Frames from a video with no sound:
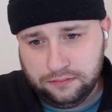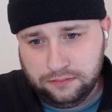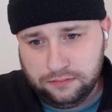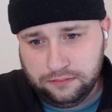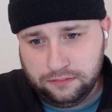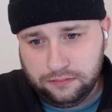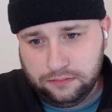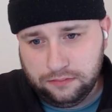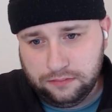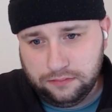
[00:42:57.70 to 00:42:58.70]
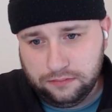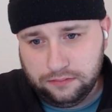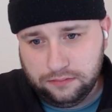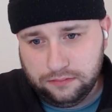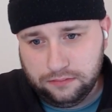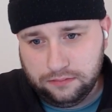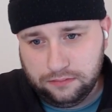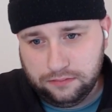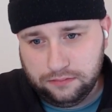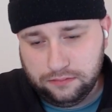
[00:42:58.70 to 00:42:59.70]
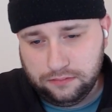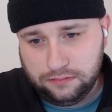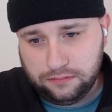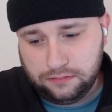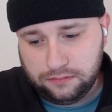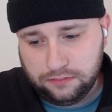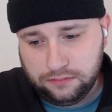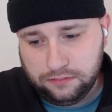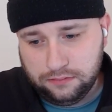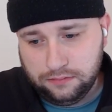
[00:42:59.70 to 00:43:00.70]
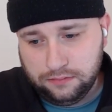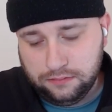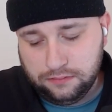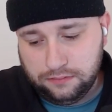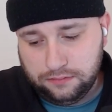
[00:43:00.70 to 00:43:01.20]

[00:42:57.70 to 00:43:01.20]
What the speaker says: [no speech]